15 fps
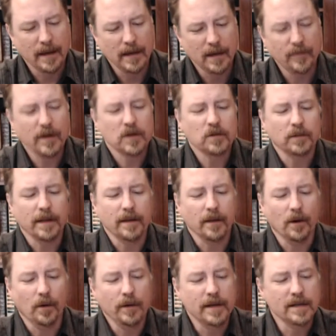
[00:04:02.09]
Eventually,
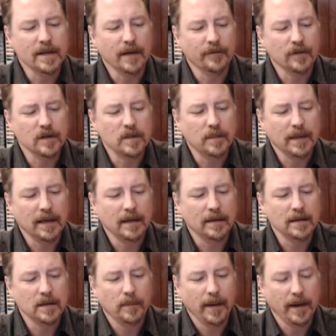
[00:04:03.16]
though, his efforts begin
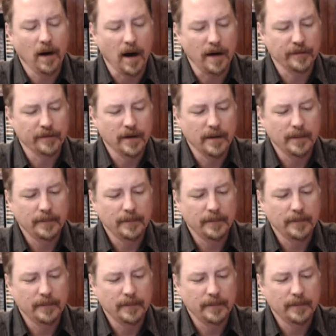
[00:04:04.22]
to pay off.